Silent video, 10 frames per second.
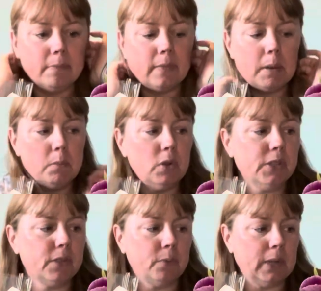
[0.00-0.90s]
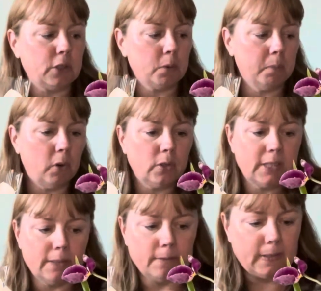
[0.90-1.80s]
most of which were bought
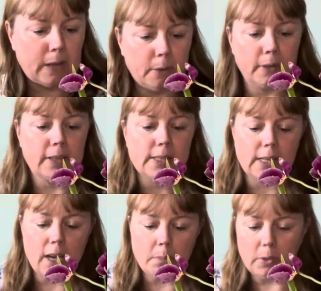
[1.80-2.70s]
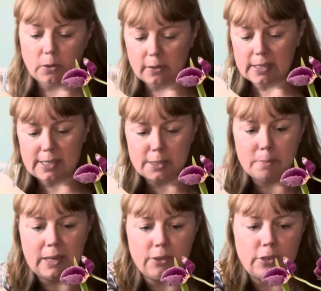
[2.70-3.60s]
in flower. There's a couple, this is
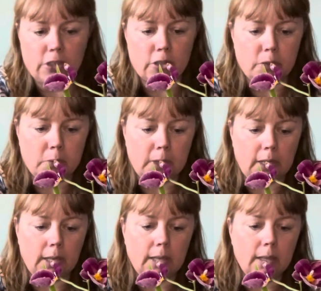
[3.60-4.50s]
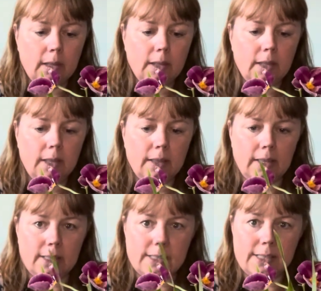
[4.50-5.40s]
my original one
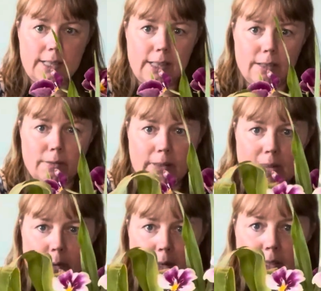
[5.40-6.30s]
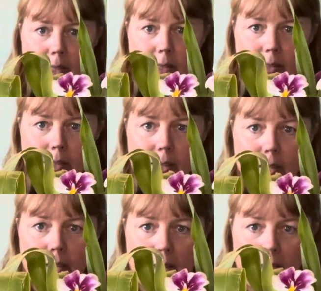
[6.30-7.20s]
that's still in flower
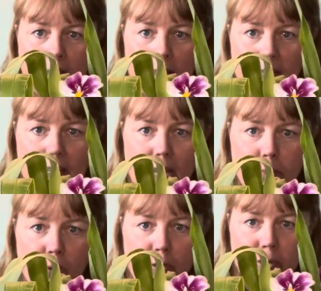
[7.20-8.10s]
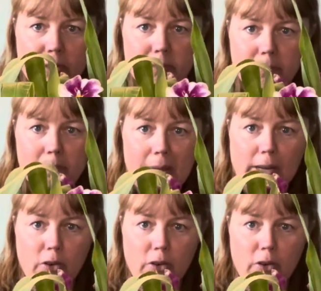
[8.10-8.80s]
that I brought back